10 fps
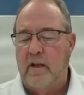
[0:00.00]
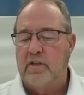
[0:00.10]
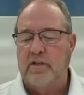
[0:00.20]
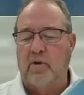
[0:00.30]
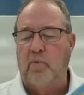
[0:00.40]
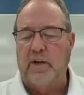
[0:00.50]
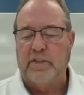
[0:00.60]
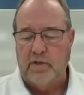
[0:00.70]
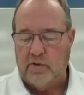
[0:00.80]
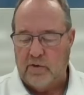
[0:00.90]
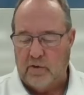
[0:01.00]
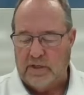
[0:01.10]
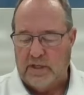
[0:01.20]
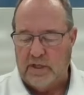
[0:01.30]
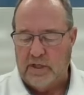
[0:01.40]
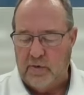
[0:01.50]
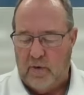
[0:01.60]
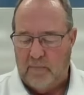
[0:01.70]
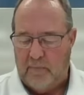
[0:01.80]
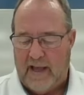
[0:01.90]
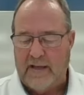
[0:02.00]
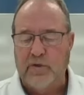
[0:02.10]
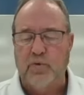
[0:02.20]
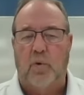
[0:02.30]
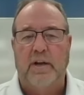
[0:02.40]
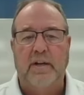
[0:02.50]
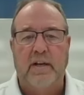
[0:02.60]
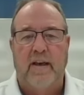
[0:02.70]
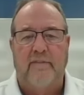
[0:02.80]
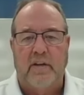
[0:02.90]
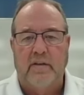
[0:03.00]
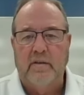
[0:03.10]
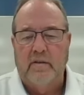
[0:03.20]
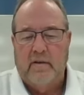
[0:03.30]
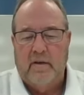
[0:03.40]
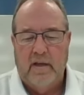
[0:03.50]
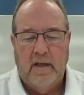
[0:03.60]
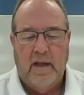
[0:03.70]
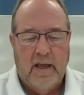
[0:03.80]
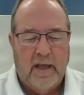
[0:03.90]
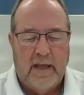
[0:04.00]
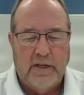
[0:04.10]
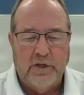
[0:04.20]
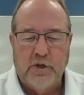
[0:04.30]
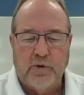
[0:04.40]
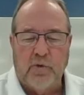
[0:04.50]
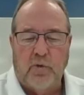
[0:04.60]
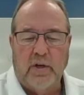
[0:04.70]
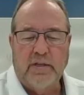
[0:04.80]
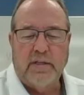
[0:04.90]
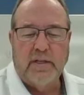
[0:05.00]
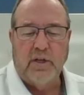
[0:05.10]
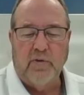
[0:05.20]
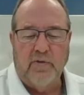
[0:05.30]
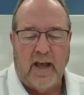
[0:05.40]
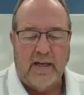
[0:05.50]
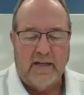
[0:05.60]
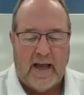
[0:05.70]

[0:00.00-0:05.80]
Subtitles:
So what you're going to do on page 111 is you're going to do that